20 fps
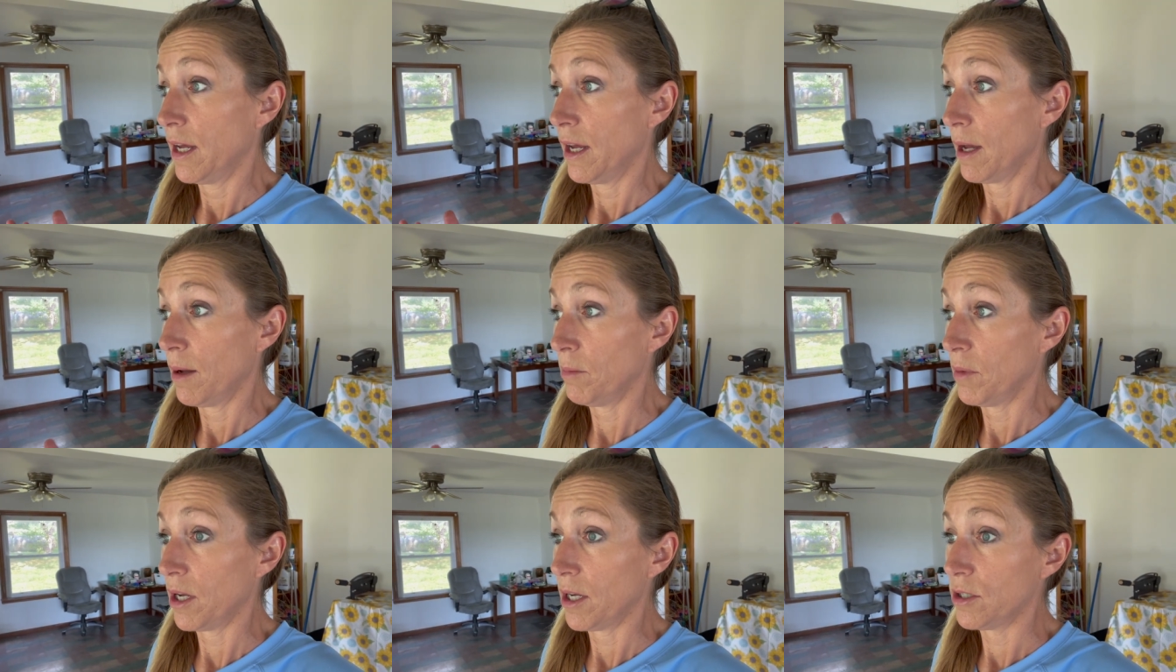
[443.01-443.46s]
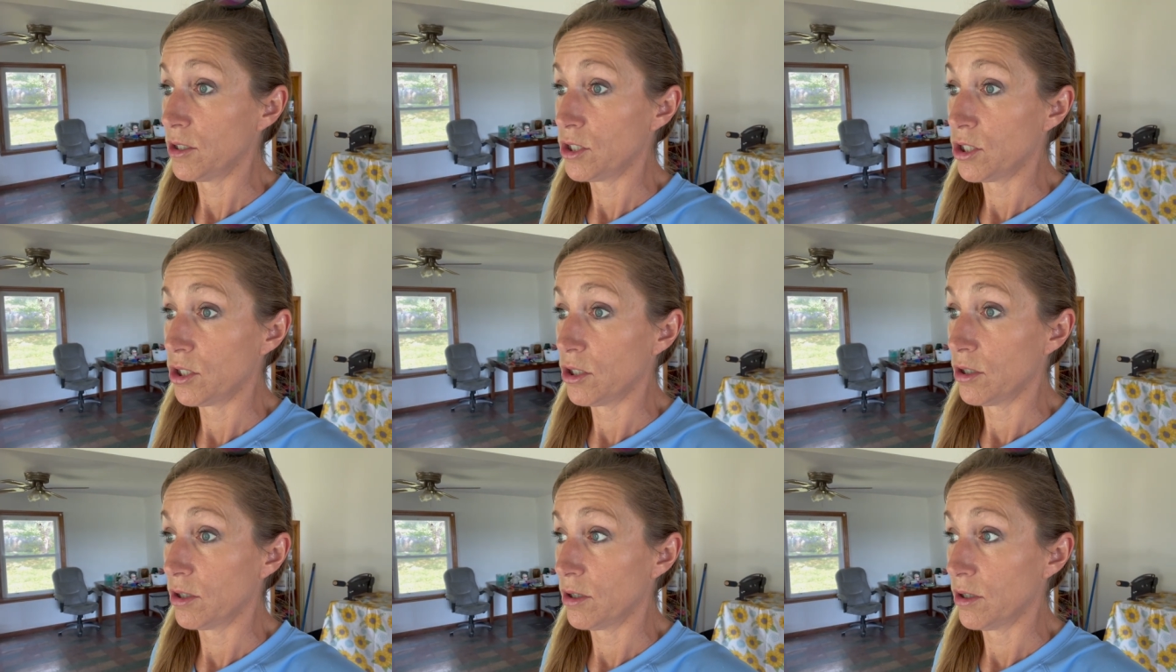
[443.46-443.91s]
I'm not
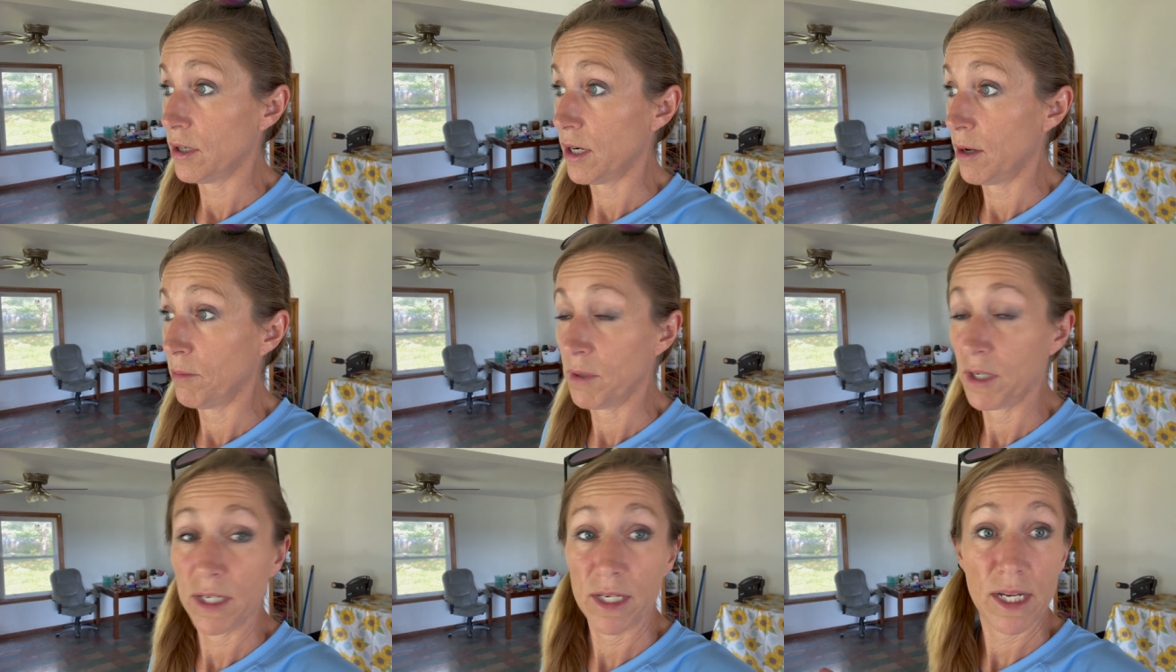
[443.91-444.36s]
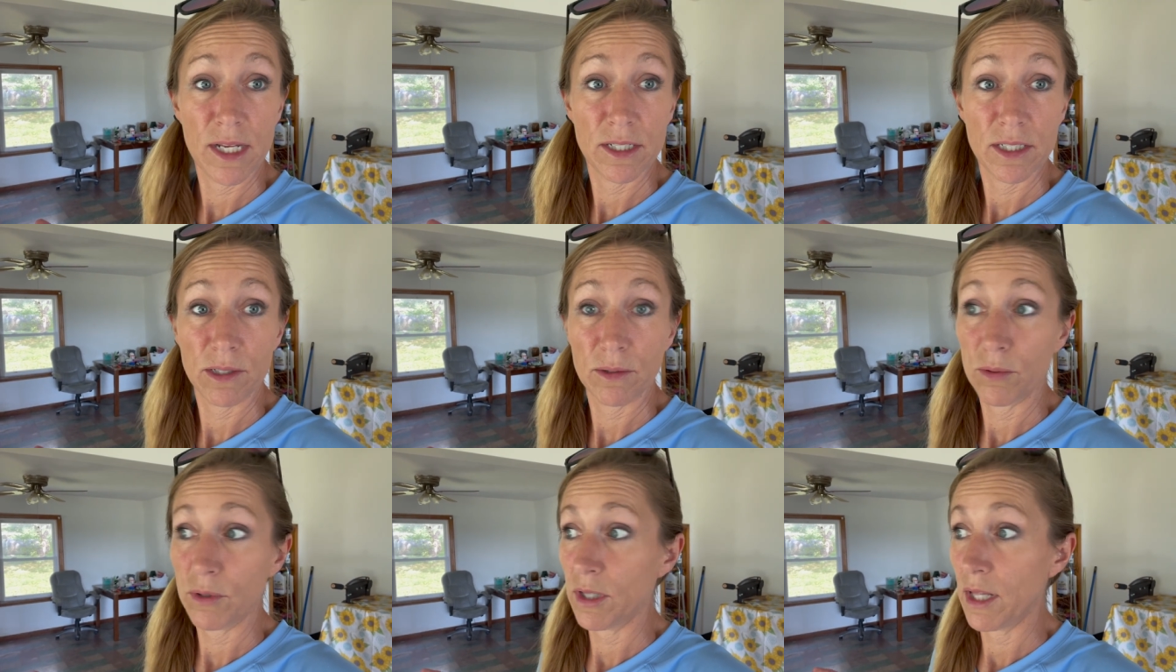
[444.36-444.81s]
sure how many days
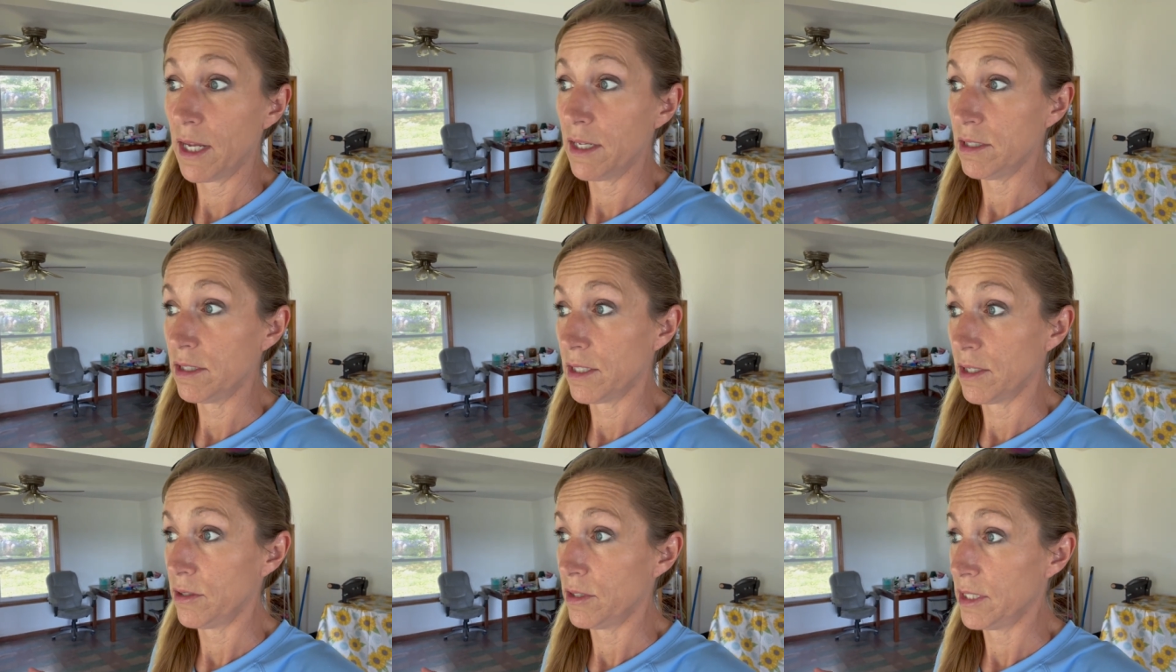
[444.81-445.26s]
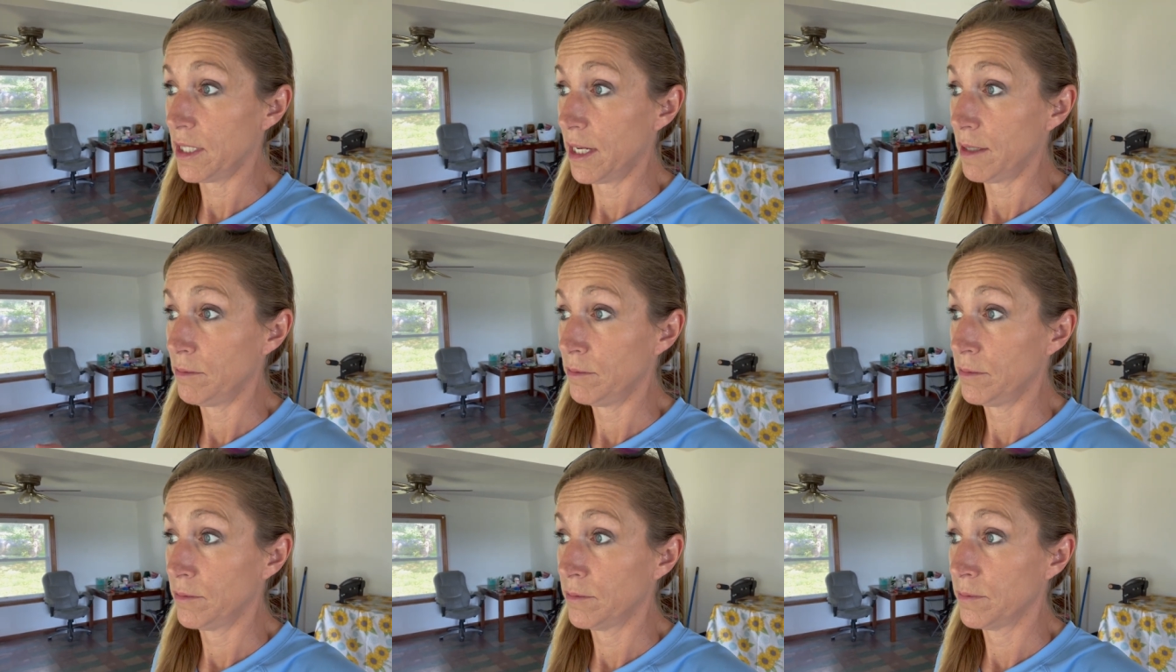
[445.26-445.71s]
it will last
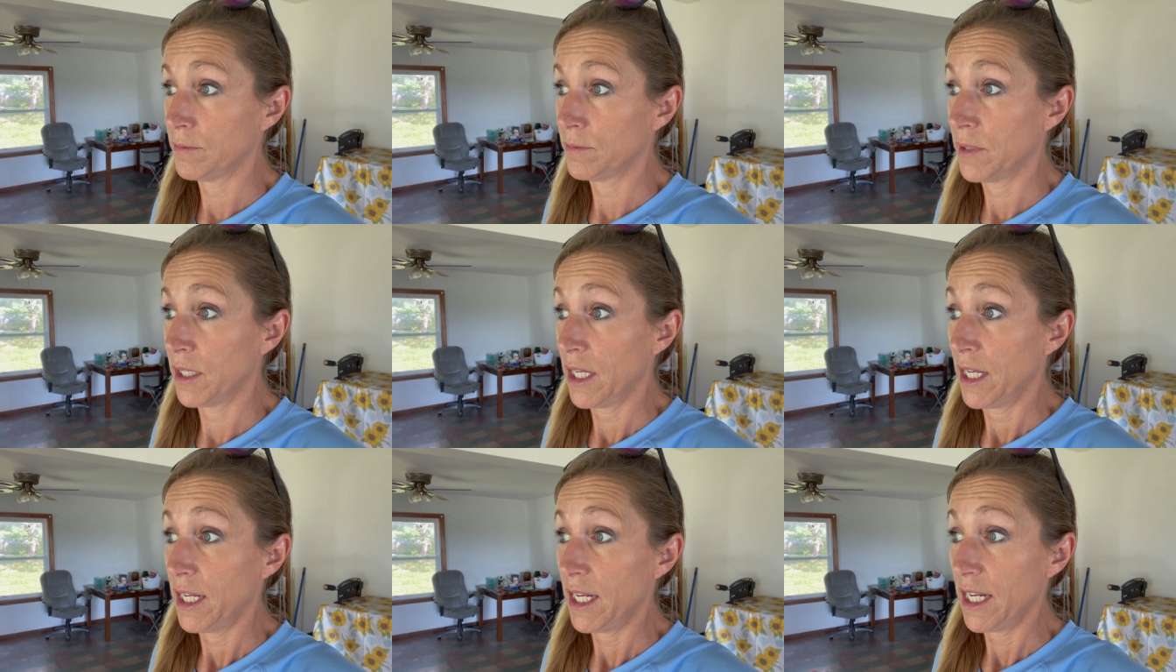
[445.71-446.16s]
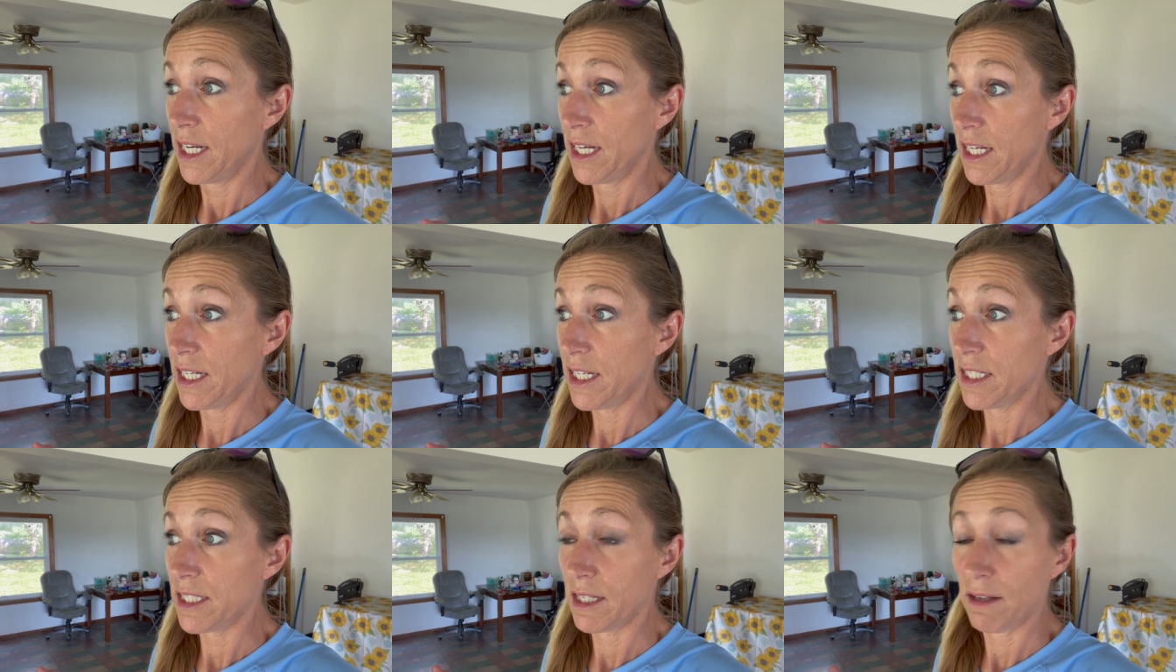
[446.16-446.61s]
outside. And
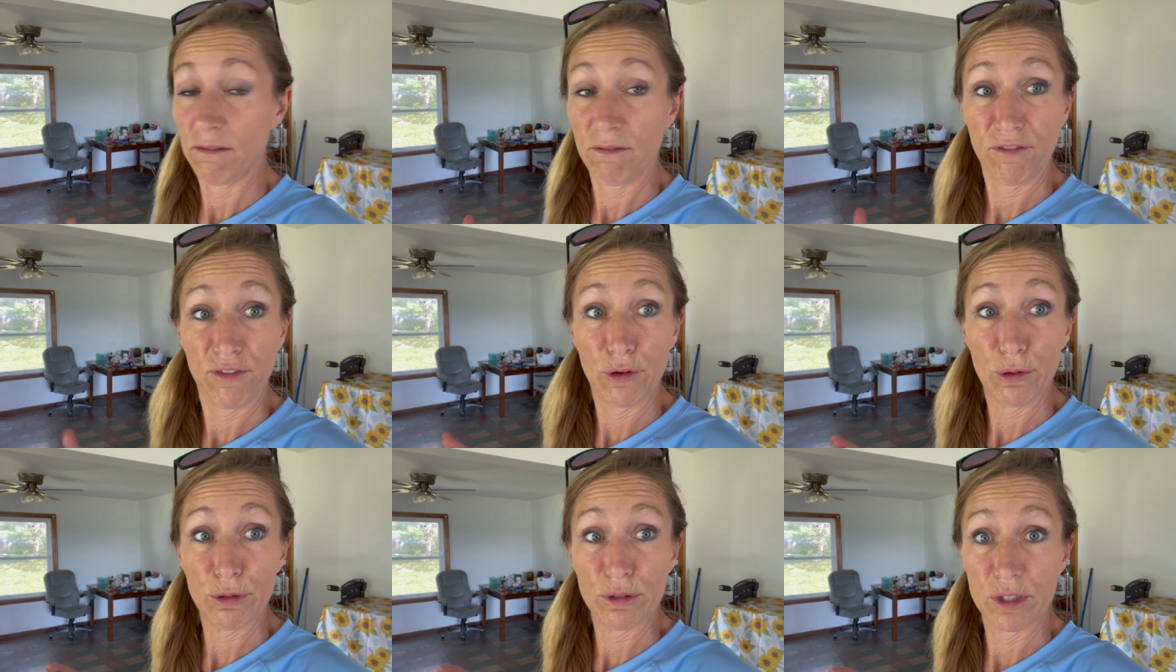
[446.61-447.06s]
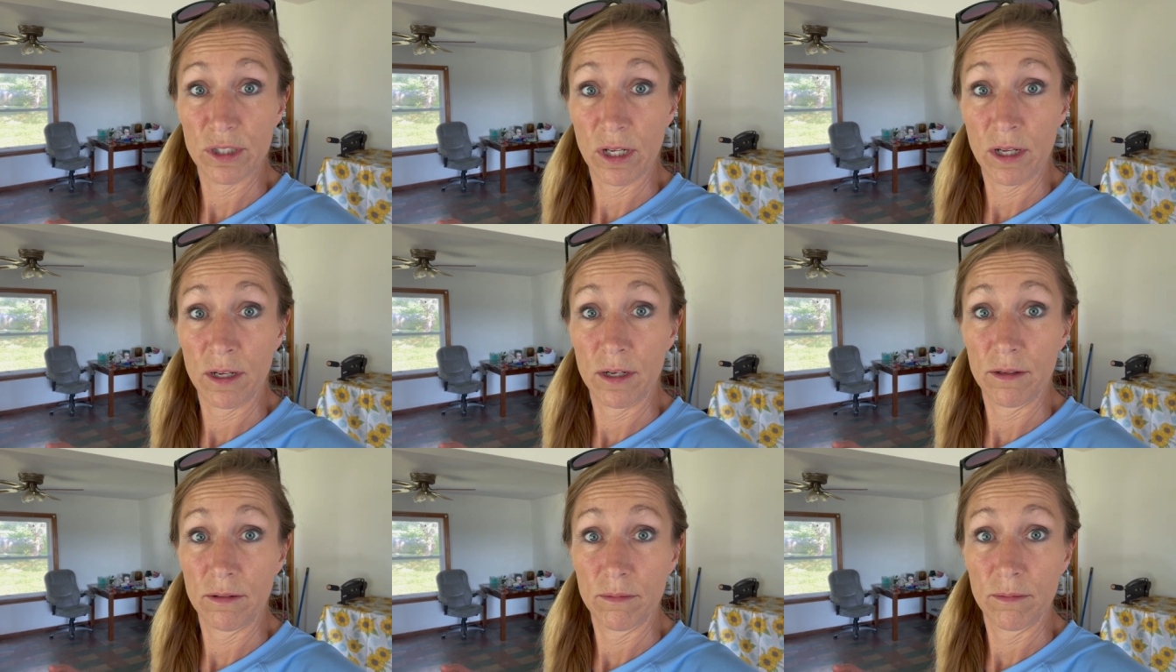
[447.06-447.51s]
it is in full
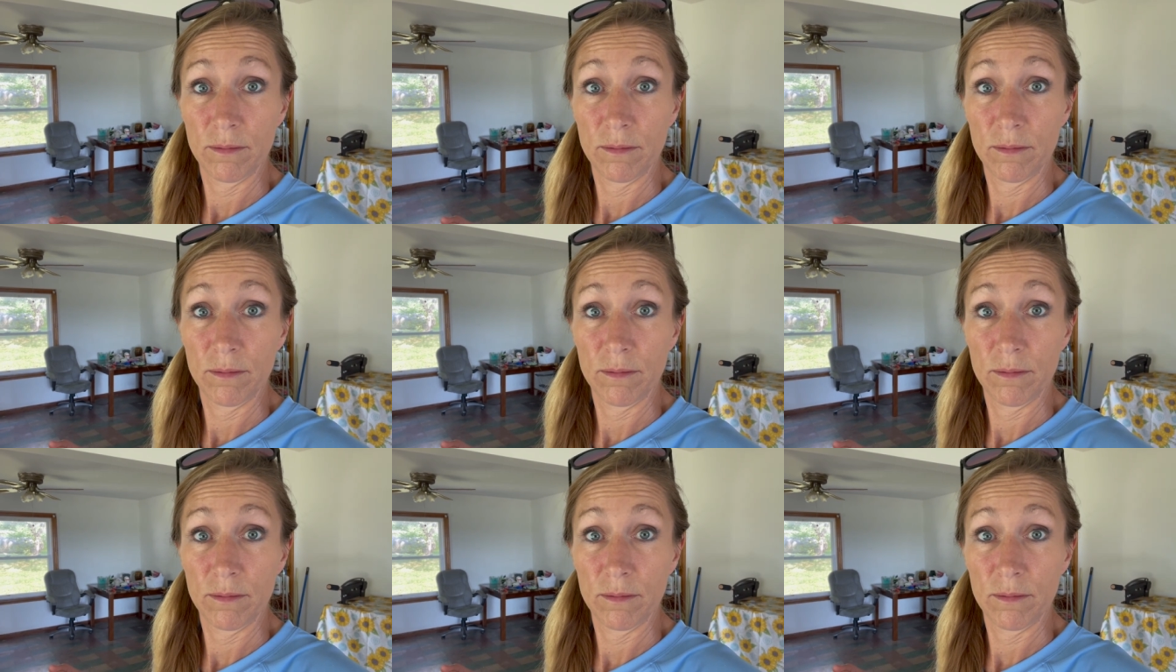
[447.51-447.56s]
sun.